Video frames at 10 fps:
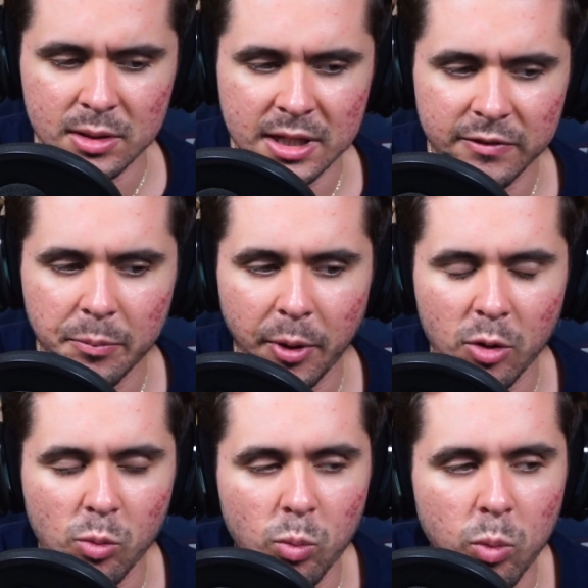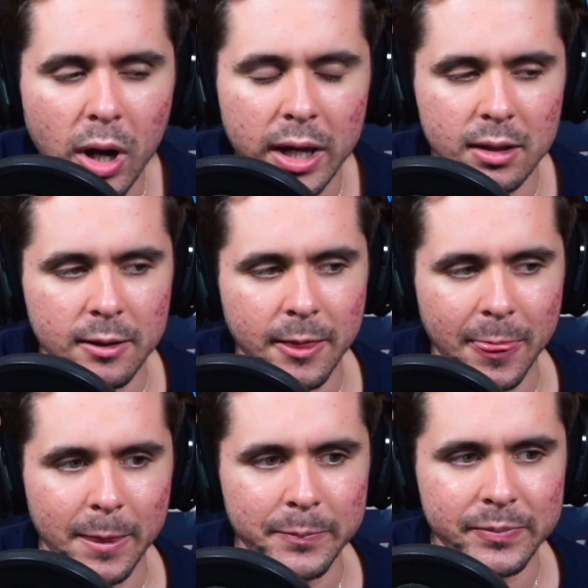Give up on what?
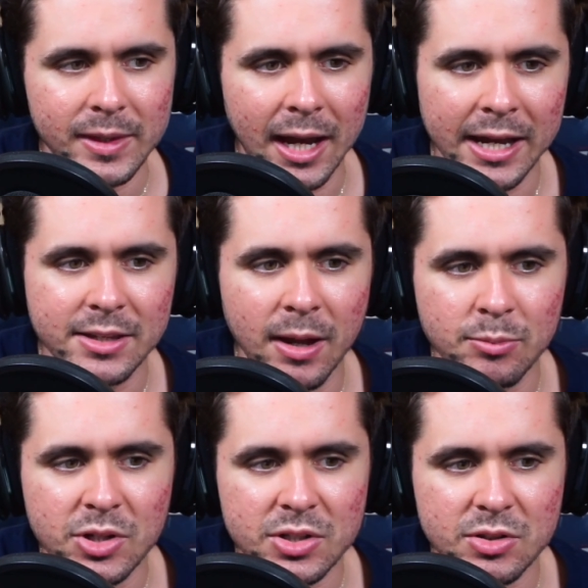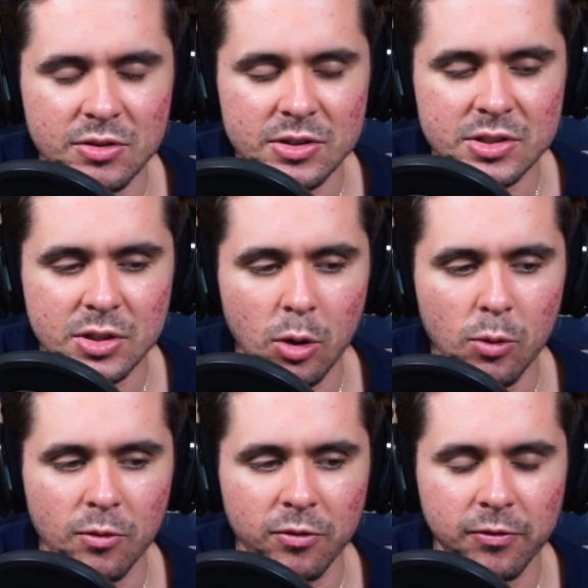I'm just
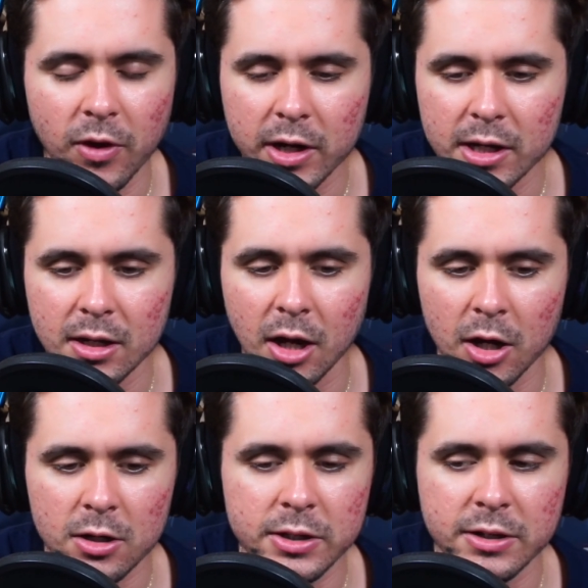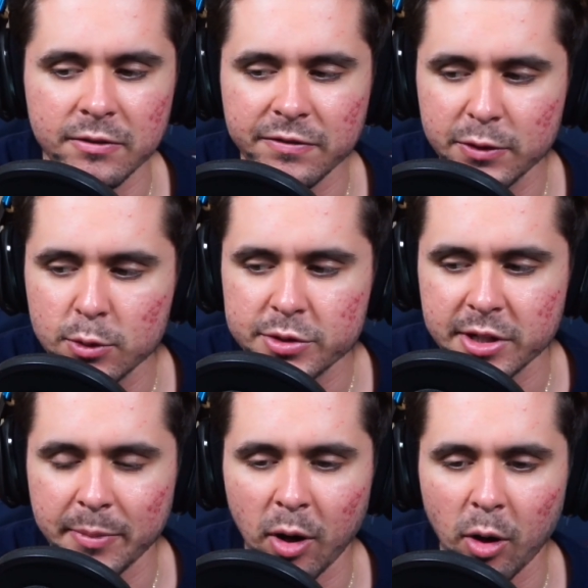so fucking utterly confused
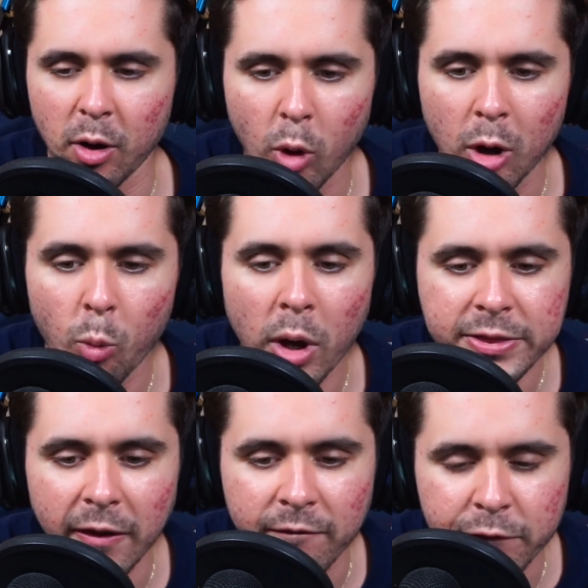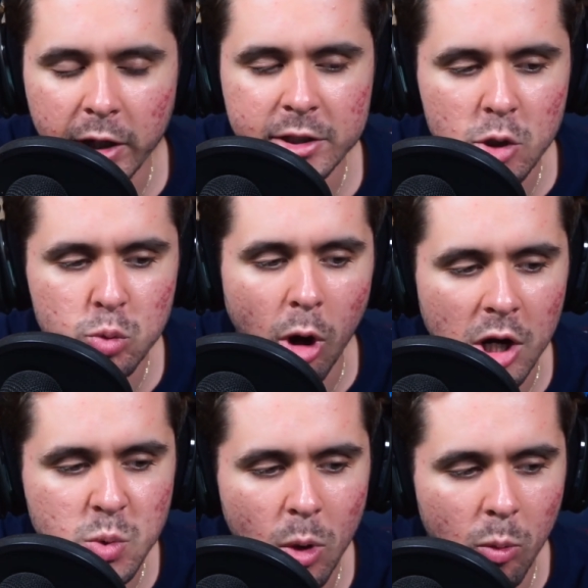about what the fuck does
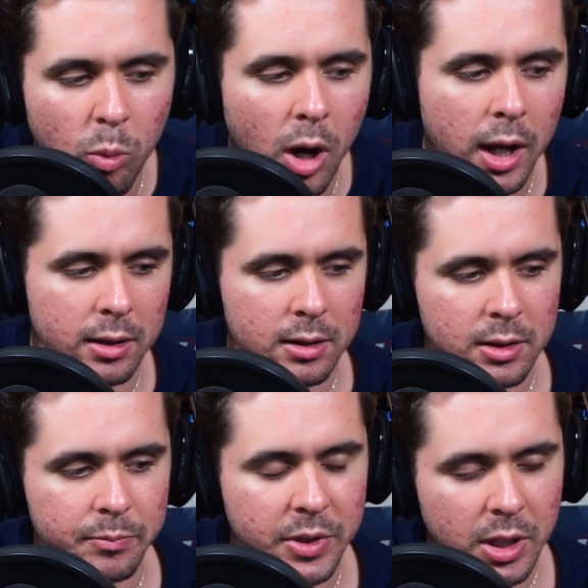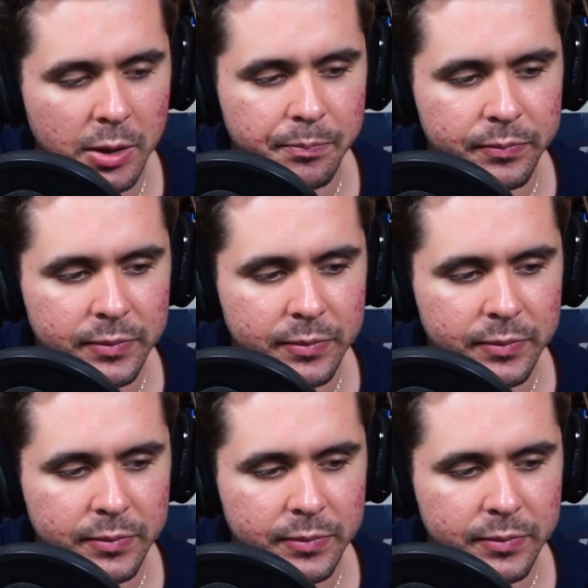Roswell want, you know?